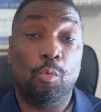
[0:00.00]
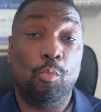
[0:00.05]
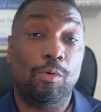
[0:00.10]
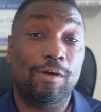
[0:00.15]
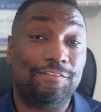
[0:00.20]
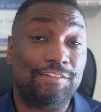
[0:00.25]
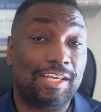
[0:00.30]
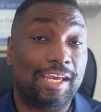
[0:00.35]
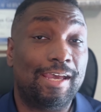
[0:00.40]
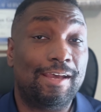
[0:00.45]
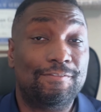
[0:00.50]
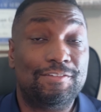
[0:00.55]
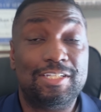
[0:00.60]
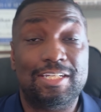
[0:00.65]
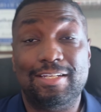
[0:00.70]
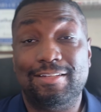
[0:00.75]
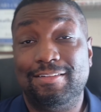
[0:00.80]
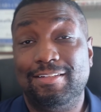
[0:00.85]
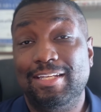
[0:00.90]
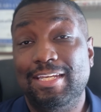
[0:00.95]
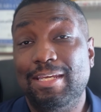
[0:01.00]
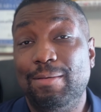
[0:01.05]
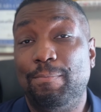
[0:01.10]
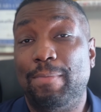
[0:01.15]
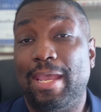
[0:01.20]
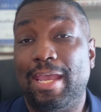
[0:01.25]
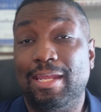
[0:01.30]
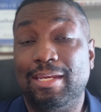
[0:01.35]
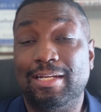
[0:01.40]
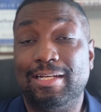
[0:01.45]
With the FTC
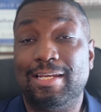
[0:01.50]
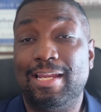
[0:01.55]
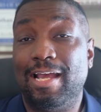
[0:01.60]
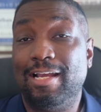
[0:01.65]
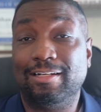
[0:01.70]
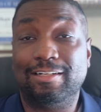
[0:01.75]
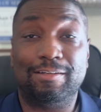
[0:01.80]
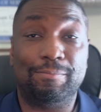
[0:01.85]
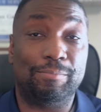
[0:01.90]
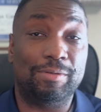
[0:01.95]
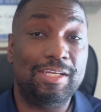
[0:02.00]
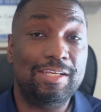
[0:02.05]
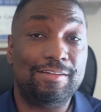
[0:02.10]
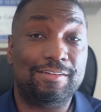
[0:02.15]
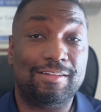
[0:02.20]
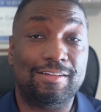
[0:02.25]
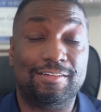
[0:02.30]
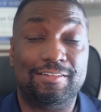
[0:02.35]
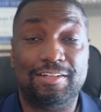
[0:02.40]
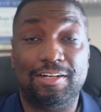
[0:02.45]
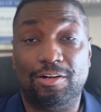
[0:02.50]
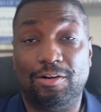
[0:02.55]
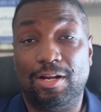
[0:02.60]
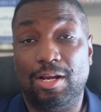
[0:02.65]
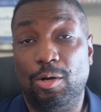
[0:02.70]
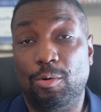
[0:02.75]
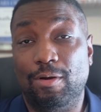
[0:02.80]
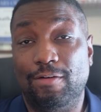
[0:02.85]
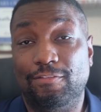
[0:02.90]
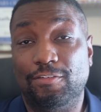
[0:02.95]
banning non-competes this year,
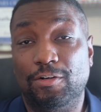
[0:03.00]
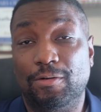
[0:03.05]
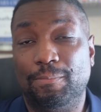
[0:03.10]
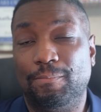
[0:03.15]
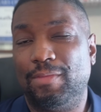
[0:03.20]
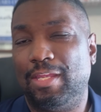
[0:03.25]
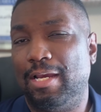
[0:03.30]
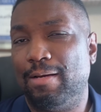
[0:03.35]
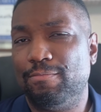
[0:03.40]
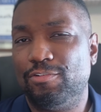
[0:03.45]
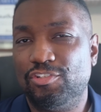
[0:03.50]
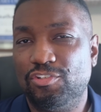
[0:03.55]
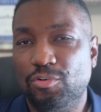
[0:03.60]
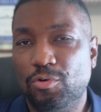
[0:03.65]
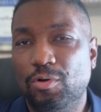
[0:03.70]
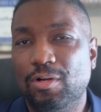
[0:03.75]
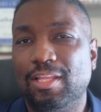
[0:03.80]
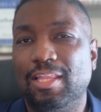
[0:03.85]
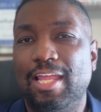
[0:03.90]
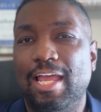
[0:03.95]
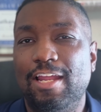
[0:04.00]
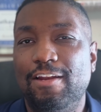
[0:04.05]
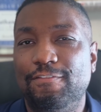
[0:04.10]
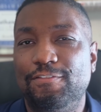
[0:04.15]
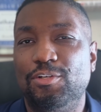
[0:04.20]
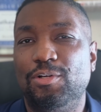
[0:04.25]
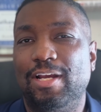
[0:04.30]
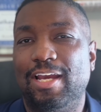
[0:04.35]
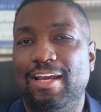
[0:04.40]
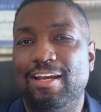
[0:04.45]
however, I'm sure a lot of
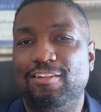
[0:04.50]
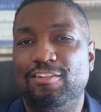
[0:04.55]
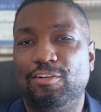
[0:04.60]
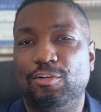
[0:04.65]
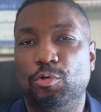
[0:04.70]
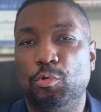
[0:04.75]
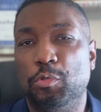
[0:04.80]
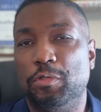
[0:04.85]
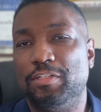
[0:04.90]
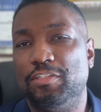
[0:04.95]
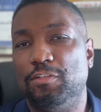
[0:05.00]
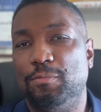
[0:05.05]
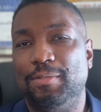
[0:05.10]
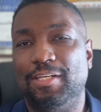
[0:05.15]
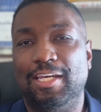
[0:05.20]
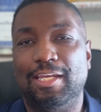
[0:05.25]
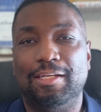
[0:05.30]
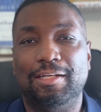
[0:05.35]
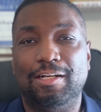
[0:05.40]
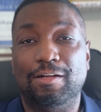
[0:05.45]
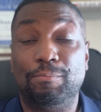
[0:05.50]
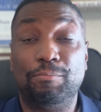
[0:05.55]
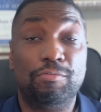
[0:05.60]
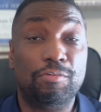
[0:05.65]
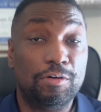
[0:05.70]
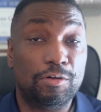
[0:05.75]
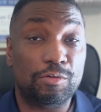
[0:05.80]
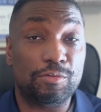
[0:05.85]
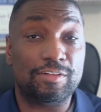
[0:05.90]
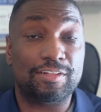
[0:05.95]
you guys are going to be getting
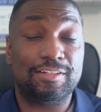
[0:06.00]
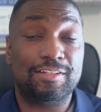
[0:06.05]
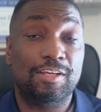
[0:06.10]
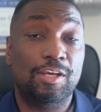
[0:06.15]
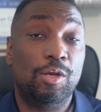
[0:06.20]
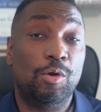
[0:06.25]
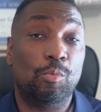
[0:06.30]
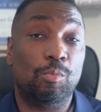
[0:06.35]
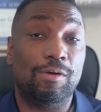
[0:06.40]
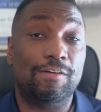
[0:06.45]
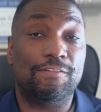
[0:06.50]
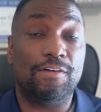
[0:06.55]
approached with